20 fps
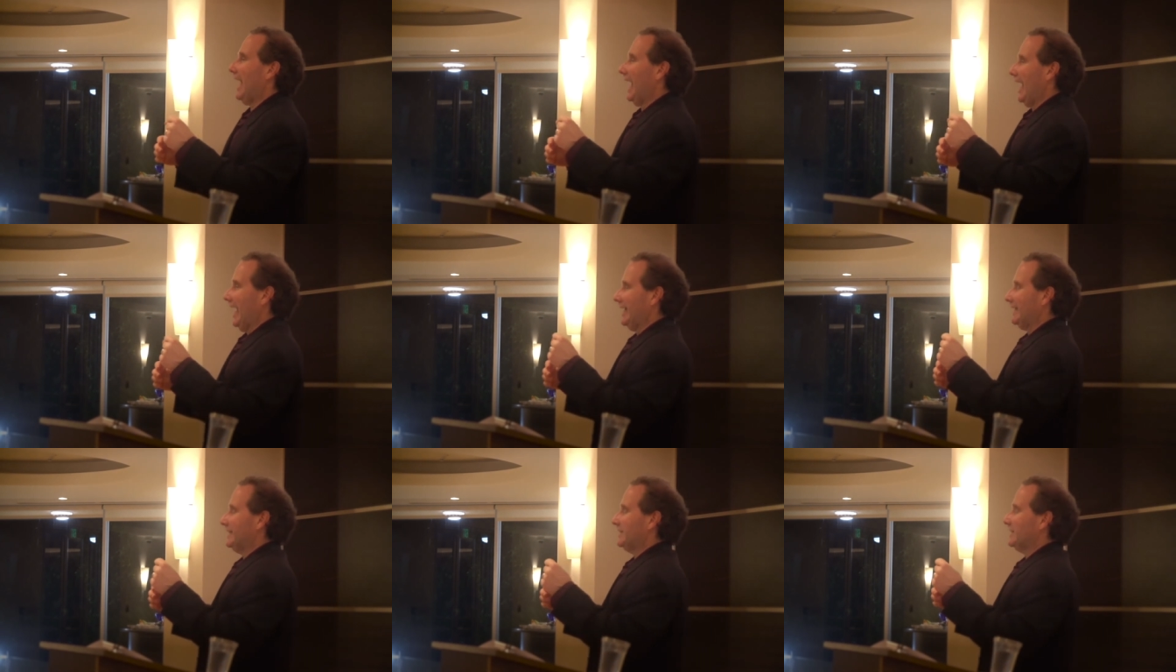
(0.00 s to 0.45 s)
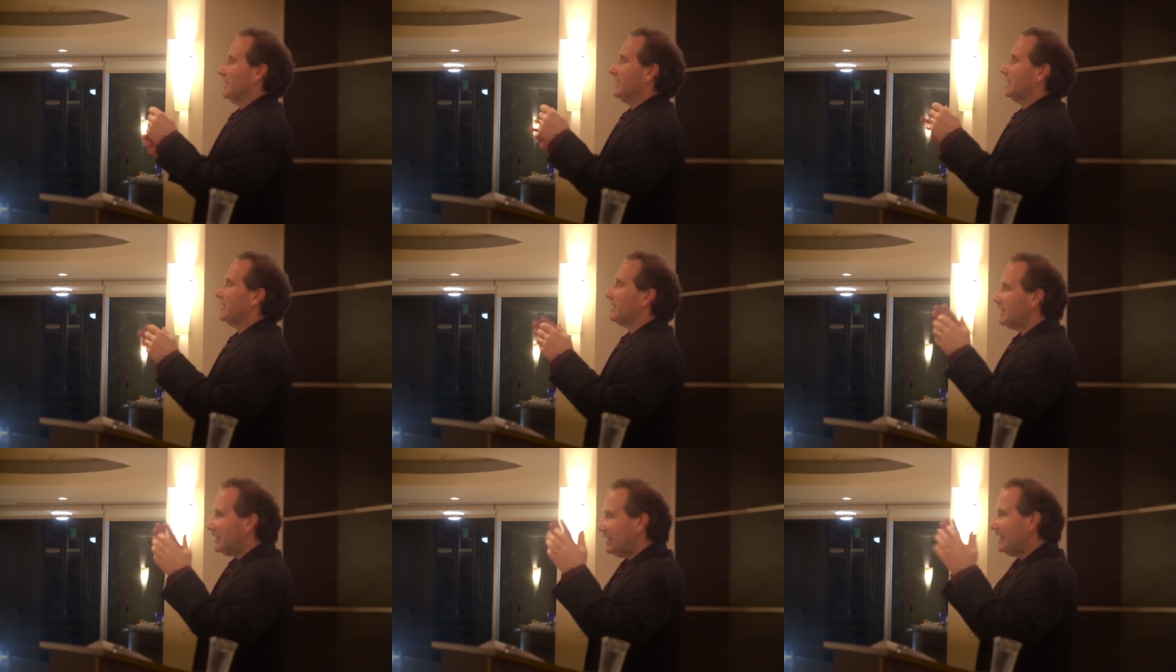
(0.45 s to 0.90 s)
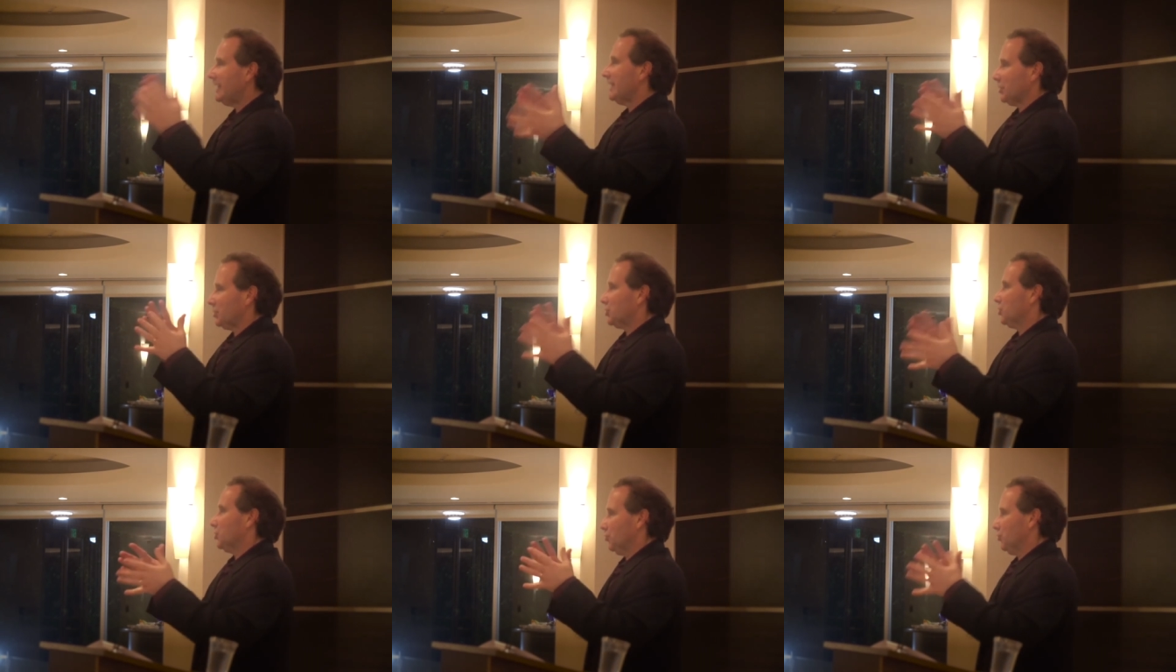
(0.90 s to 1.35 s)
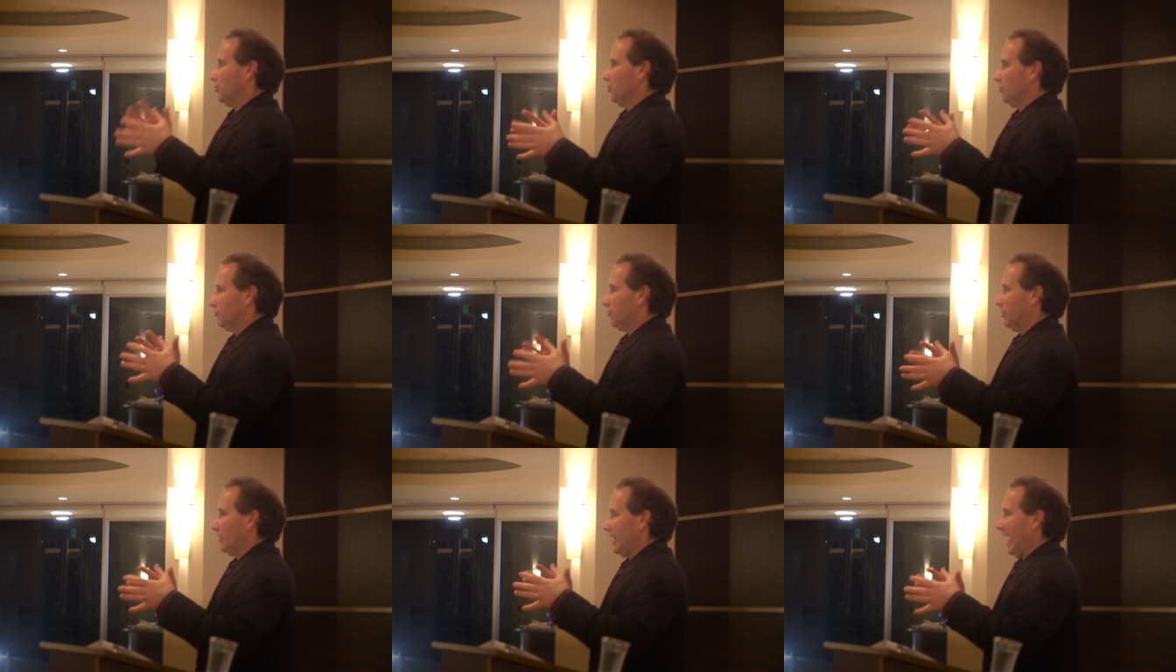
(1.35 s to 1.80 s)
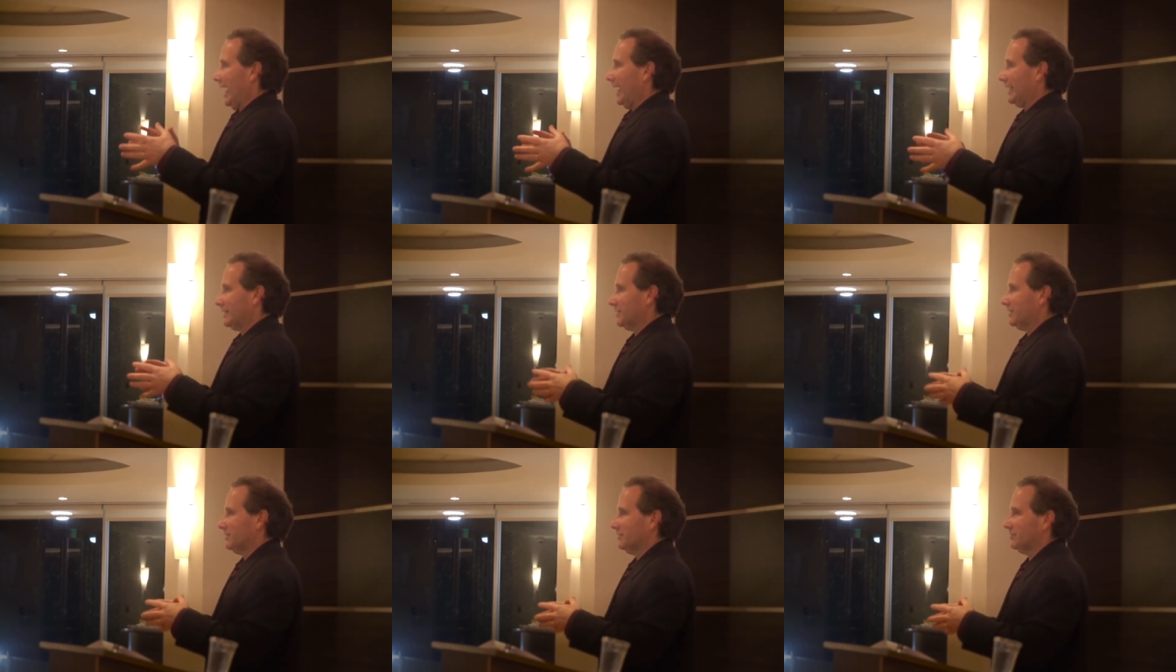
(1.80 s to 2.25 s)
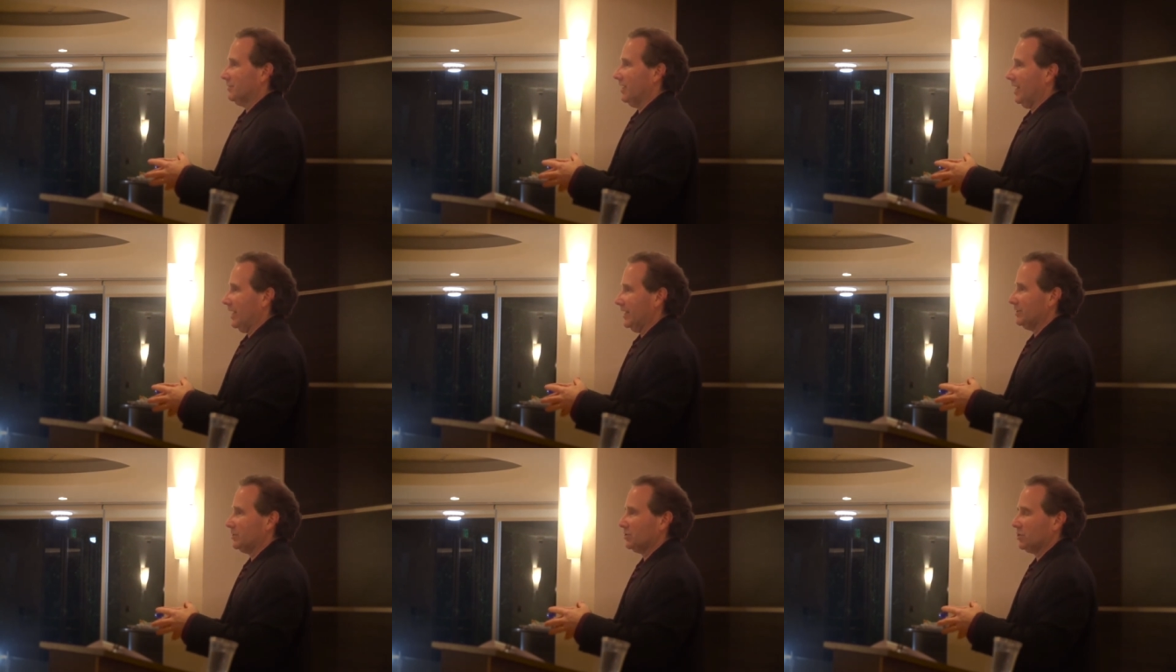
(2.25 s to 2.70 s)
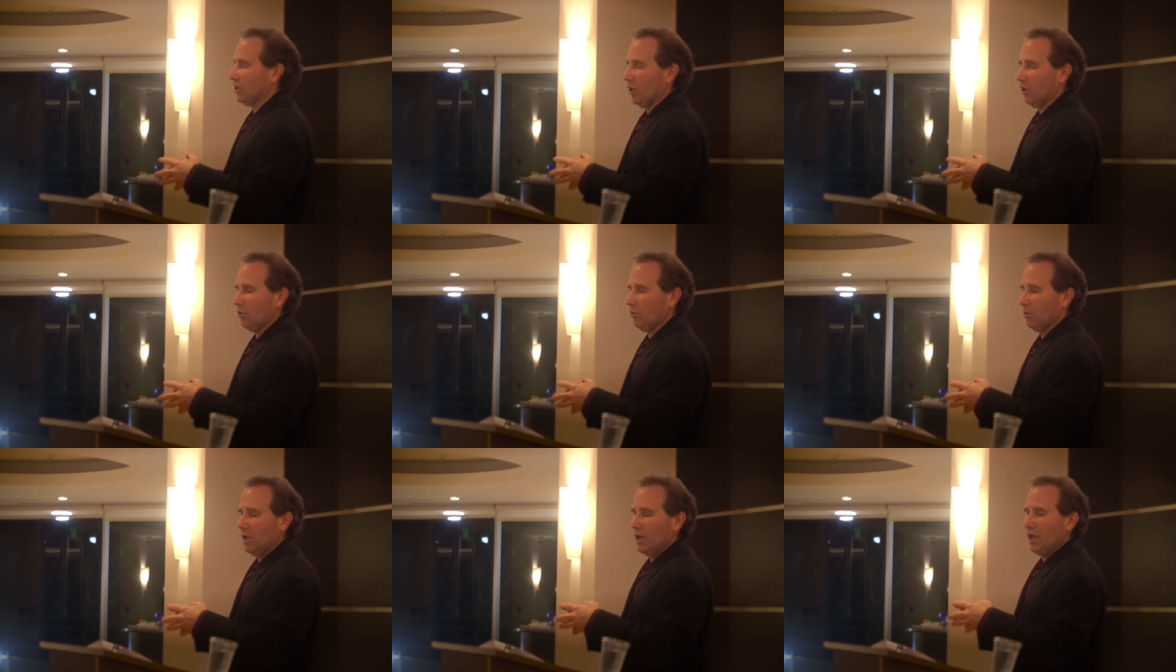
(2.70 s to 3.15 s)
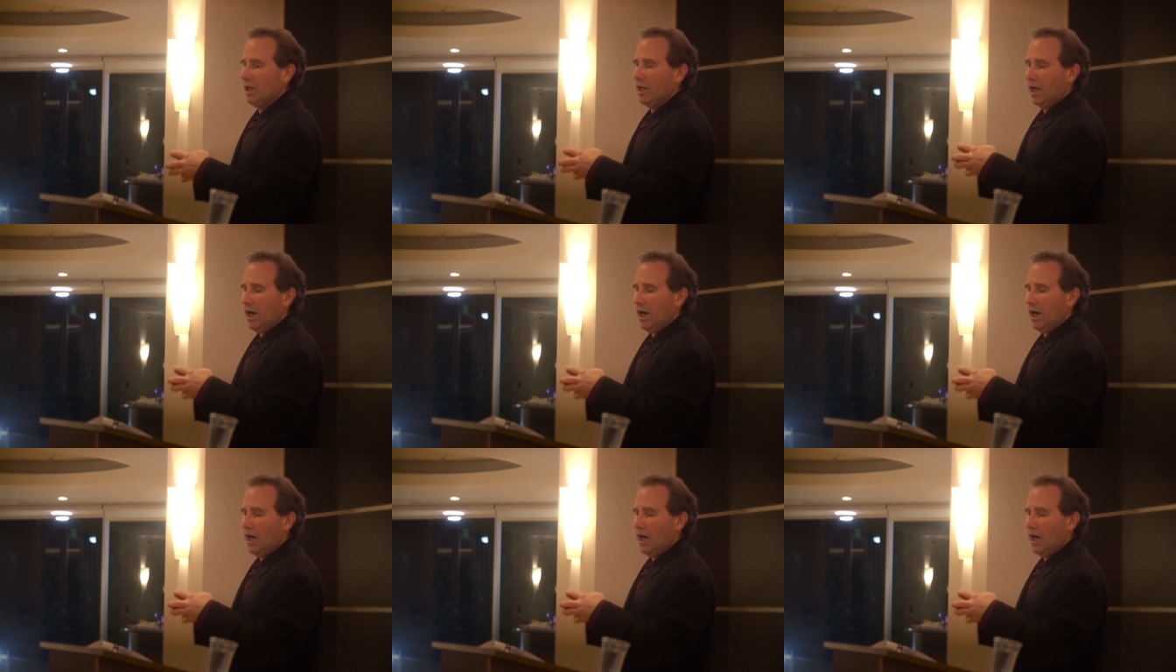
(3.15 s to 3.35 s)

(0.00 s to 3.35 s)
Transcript: and he could sue you for that, right? So.